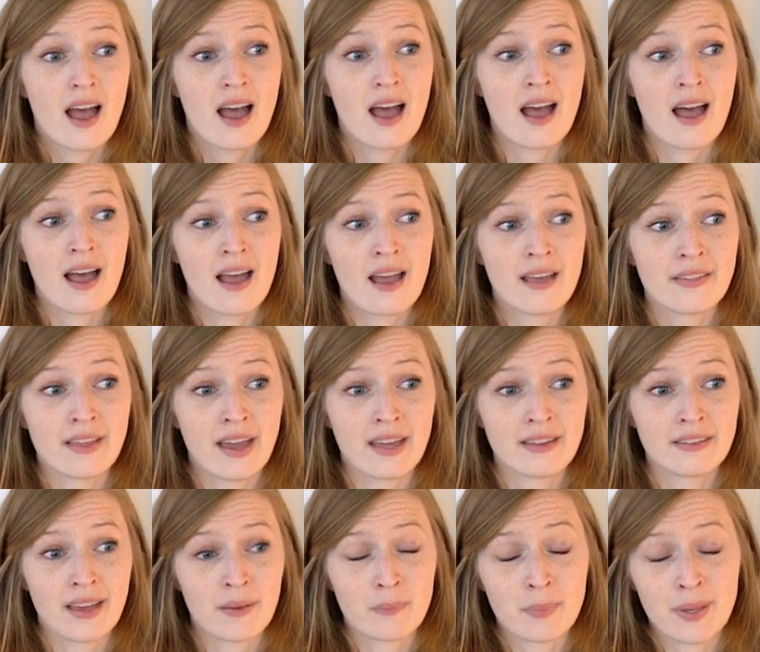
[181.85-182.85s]
uh,
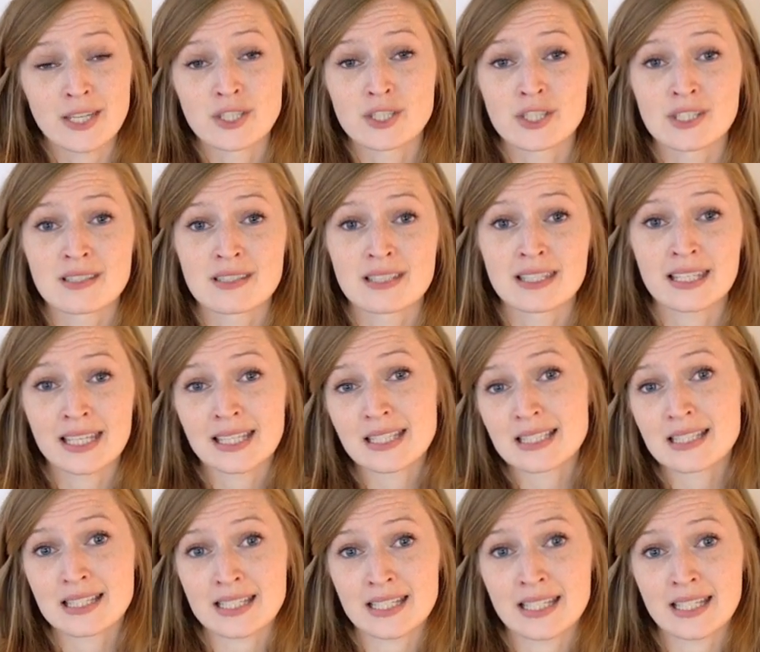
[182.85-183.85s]
that, that patients
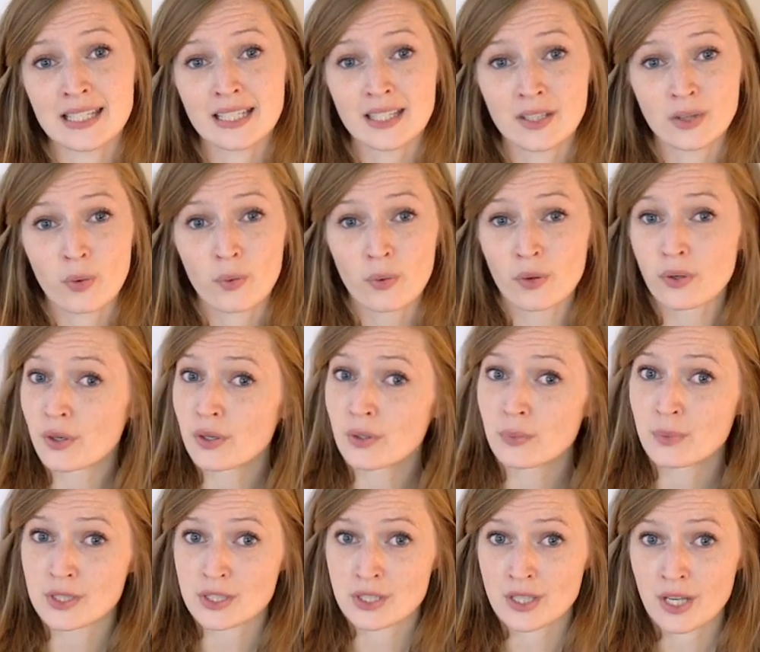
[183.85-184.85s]
get seen in the order
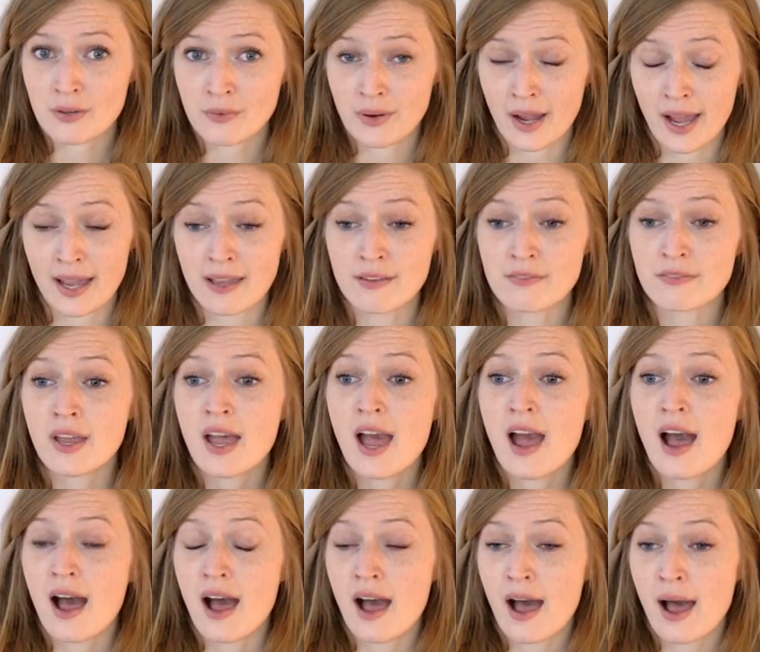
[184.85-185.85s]
in which they arrive,
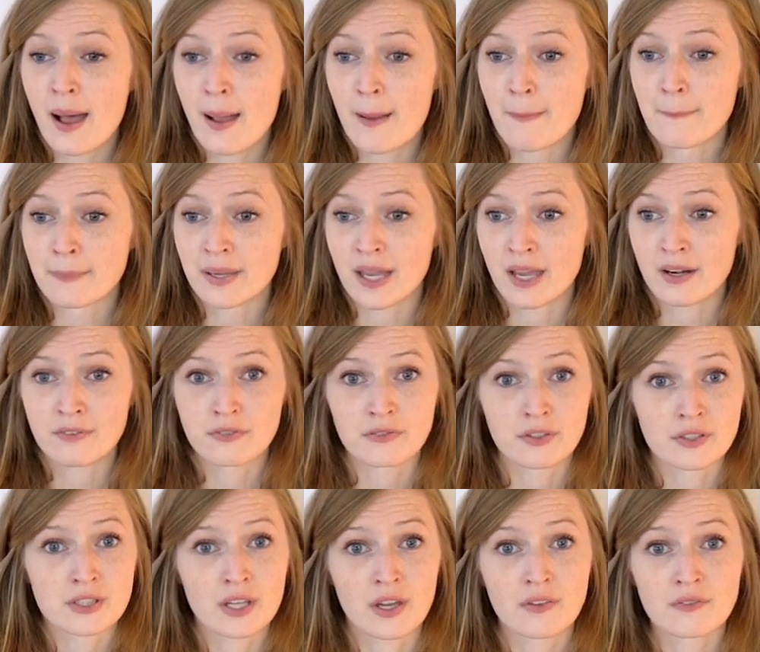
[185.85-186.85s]
um, kind of
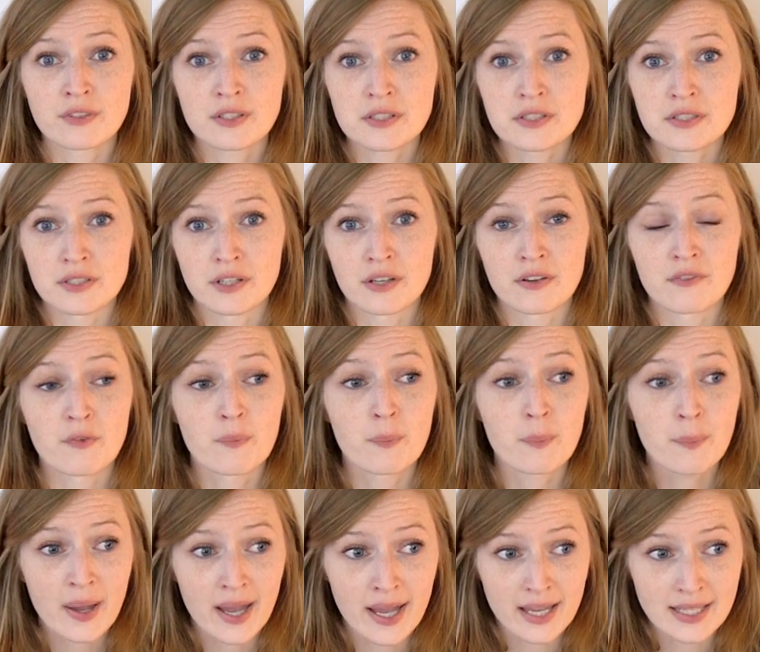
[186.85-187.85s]
first come, first serve,
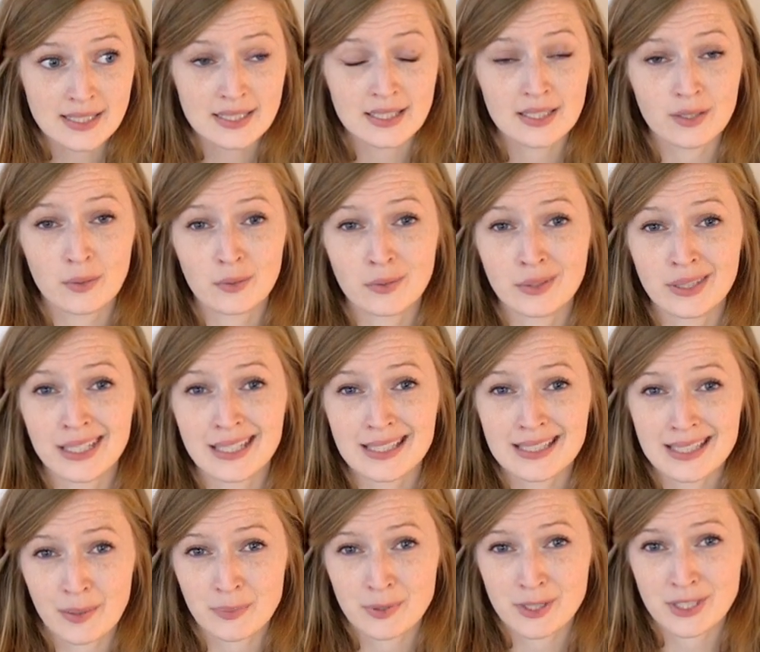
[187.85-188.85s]
but the only
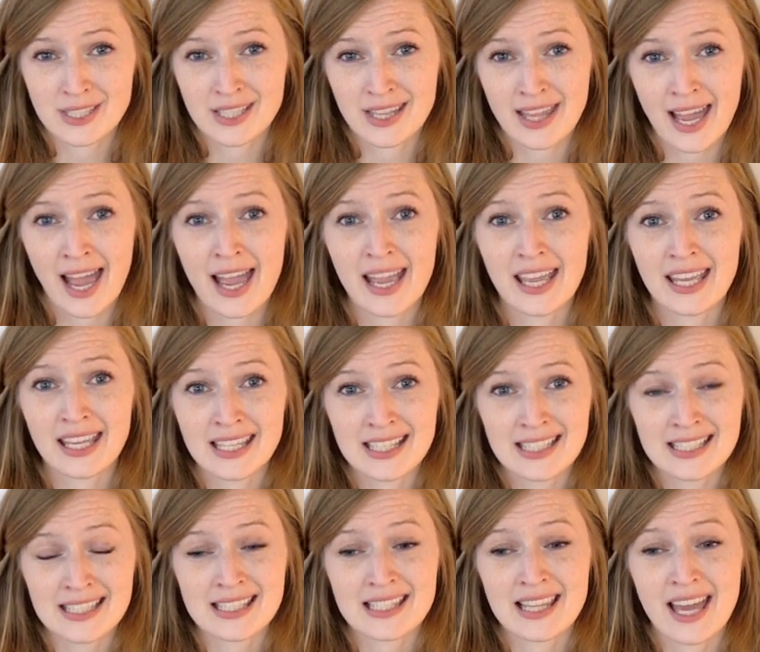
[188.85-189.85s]
exception to that
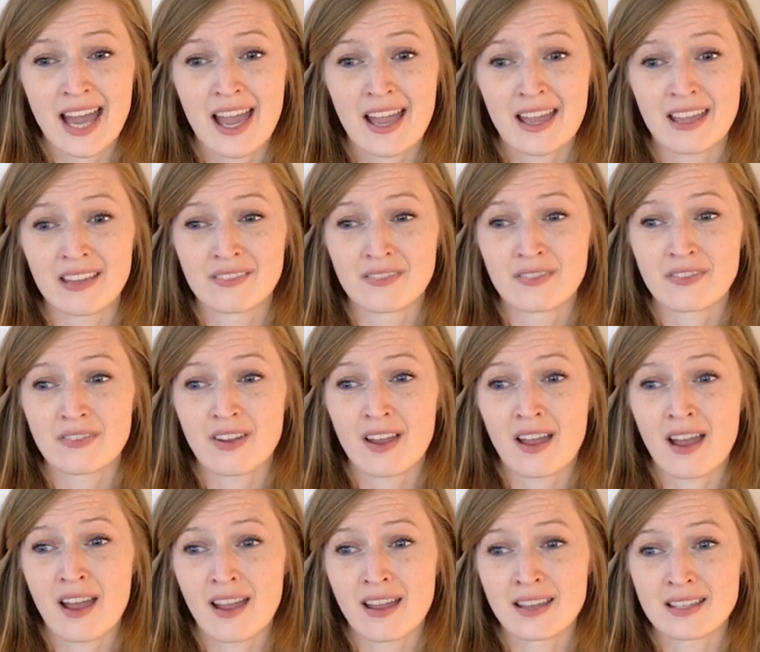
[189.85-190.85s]
is that if
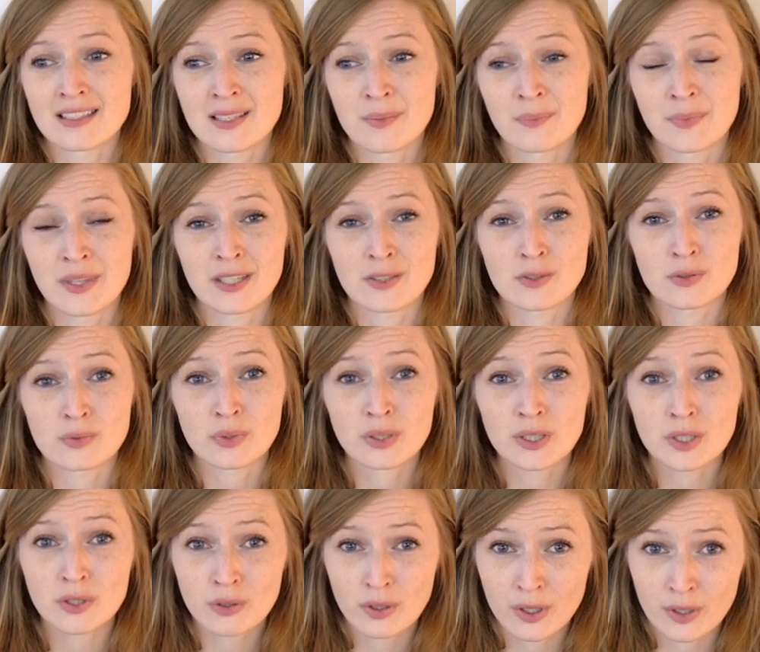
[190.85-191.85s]
uh, something is
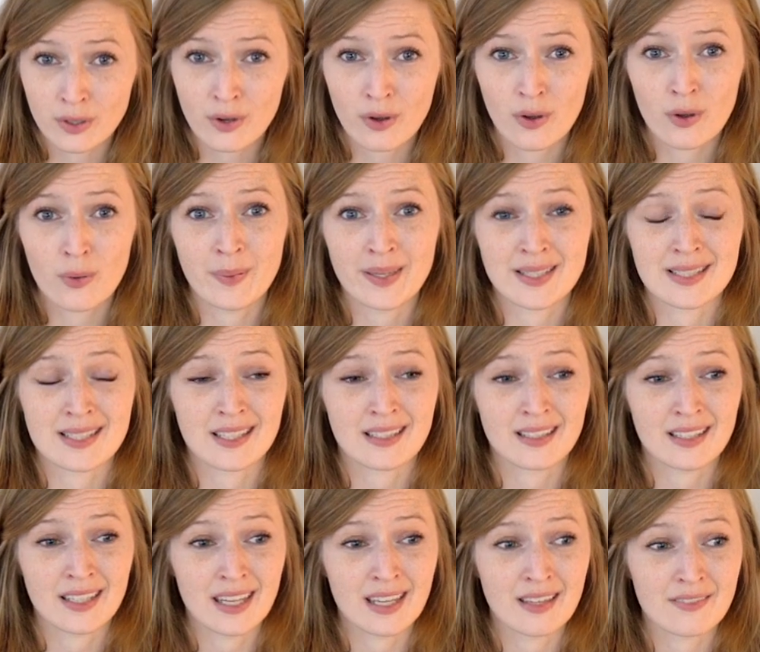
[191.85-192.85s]
really critical,
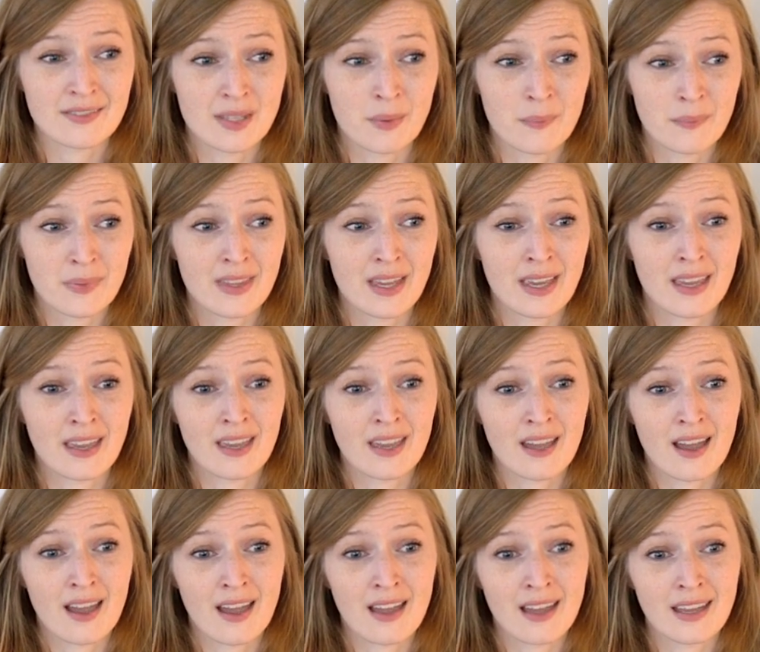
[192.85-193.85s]
basically if something
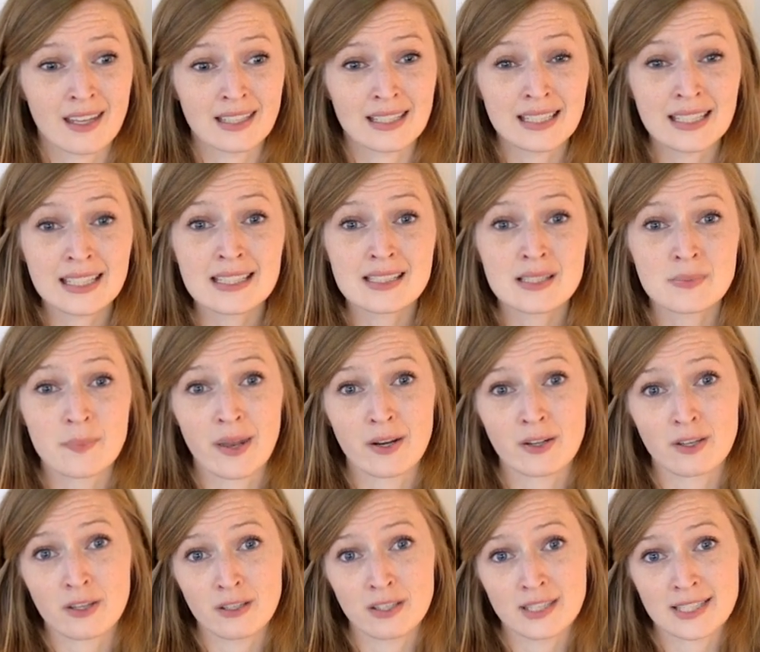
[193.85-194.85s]
uh, needs
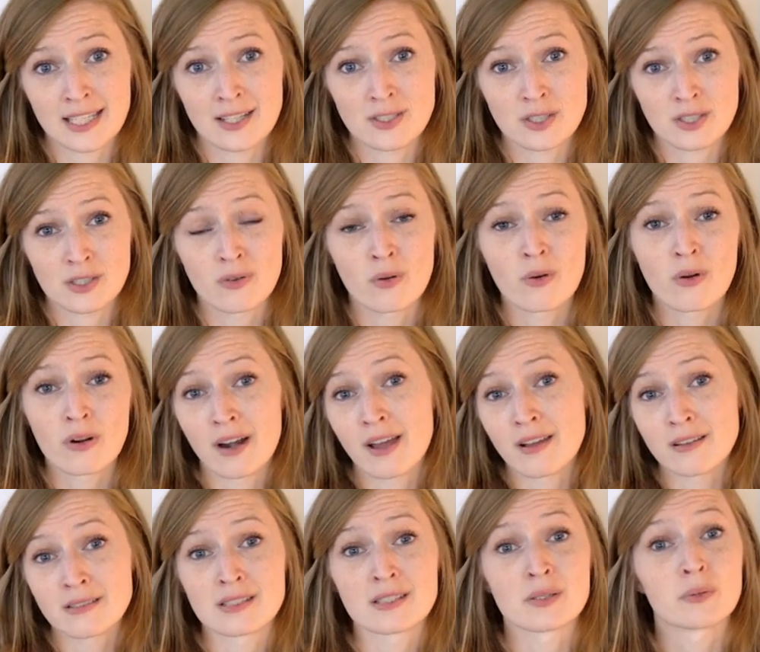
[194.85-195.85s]
medical attention or
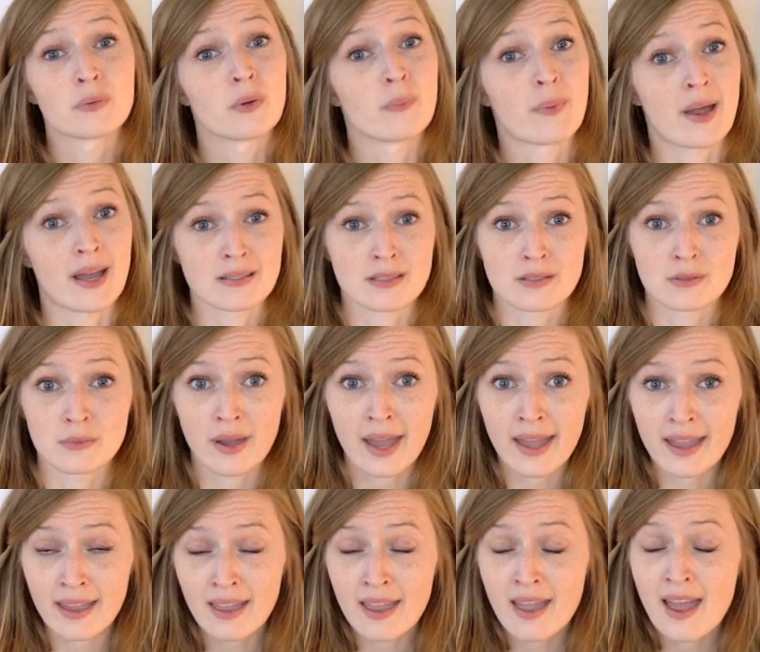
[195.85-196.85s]
else it will pass
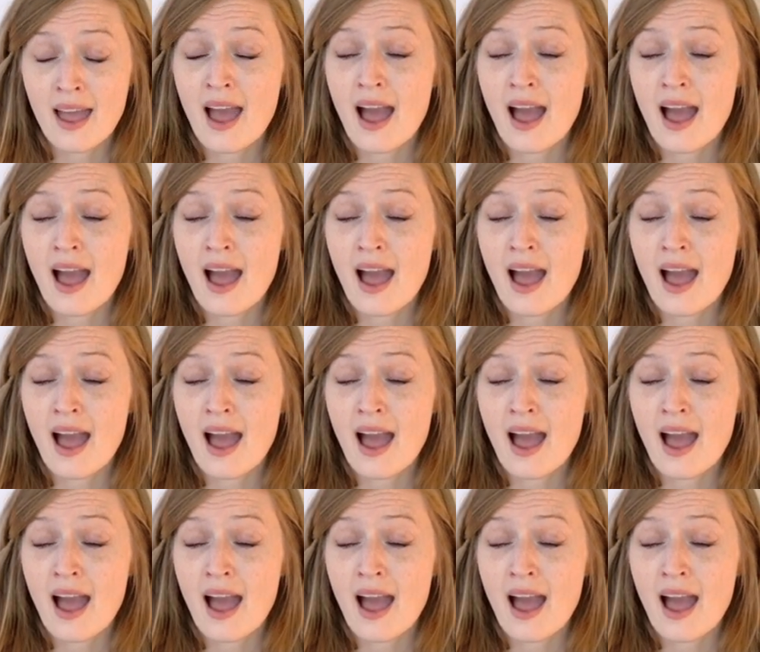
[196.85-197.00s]
away,